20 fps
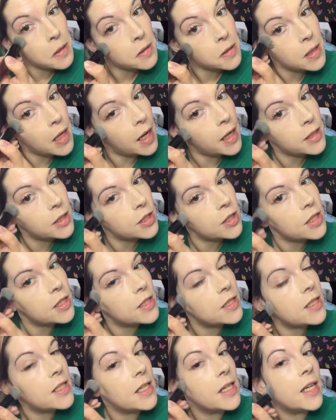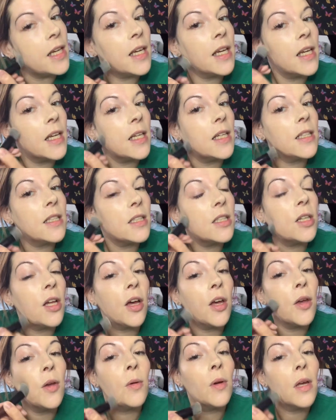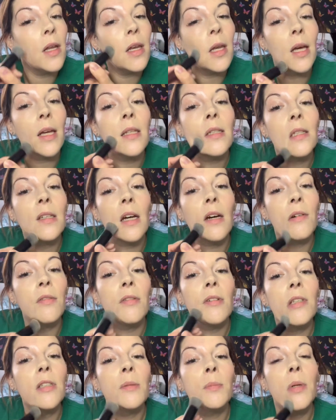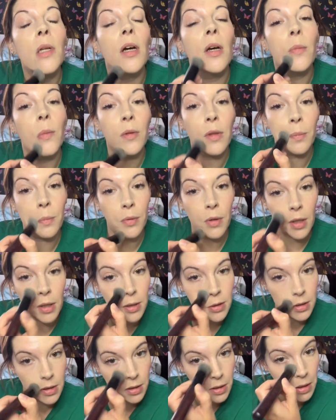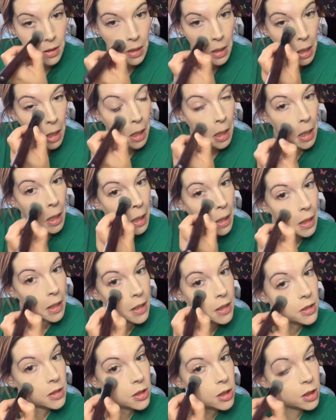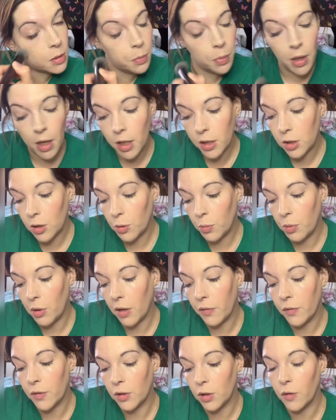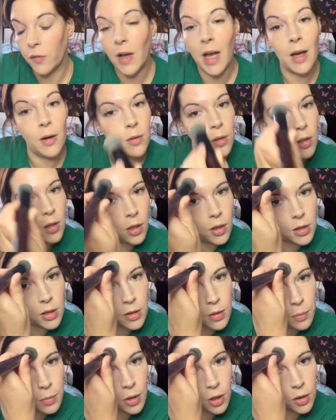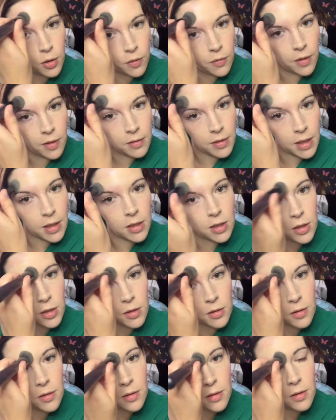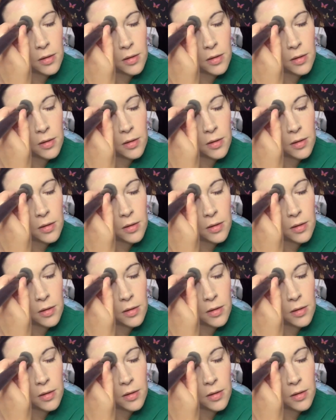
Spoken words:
So as you can see, it's no less coverage applying with a brush. It is just personal preference of how you like to apply your foundation.